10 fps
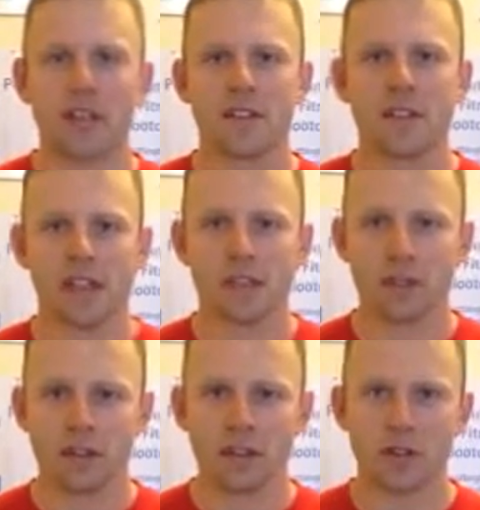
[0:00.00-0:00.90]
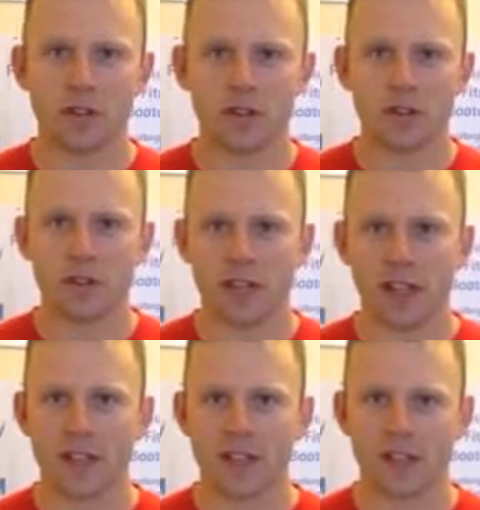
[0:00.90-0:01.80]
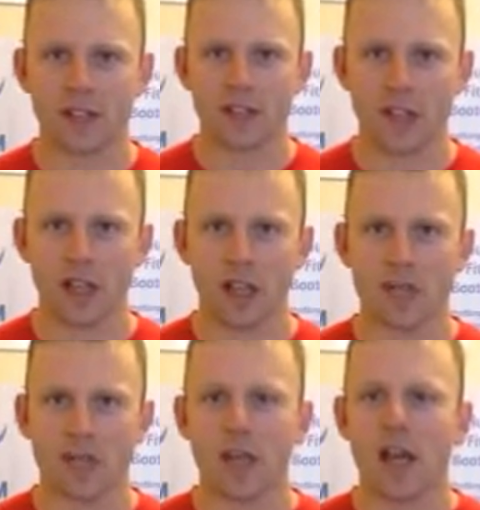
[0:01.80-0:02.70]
take to reduce the chance of getting that.